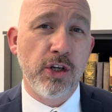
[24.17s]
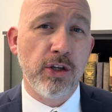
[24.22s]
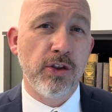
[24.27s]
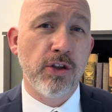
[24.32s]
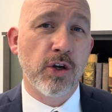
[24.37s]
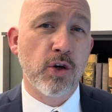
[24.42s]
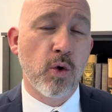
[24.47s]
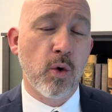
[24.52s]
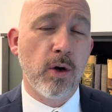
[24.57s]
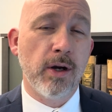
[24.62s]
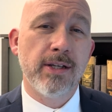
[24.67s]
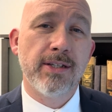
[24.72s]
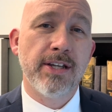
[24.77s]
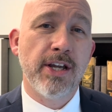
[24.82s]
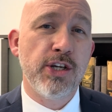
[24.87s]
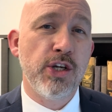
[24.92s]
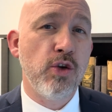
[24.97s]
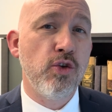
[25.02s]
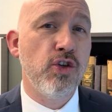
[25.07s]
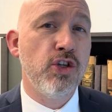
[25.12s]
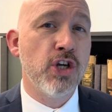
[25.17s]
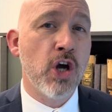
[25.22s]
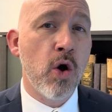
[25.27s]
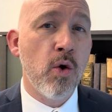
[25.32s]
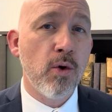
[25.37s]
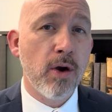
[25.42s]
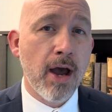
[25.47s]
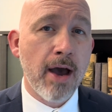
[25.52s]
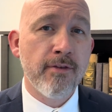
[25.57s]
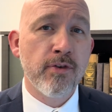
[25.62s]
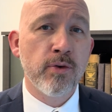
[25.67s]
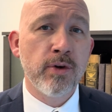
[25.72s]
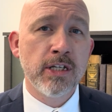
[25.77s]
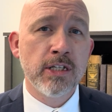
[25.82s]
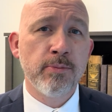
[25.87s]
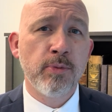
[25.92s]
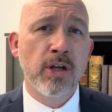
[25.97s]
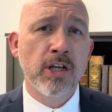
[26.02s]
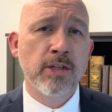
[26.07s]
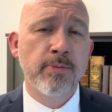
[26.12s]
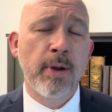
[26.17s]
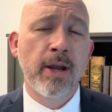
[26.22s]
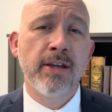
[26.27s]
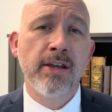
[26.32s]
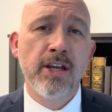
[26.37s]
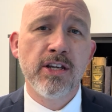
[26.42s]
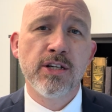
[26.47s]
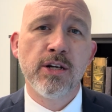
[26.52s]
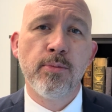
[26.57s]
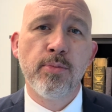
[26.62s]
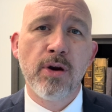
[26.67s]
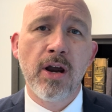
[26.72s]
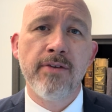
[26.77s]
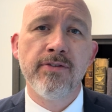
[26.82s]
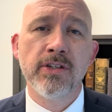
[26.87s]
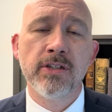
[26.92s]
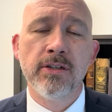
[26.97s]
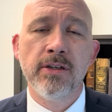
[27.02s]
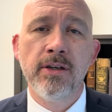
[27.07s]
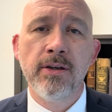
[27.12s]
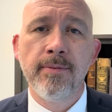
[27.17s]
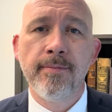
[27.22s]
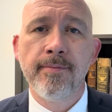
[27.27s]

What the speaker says: the court has said you don't have a reasonable expectation of privacy.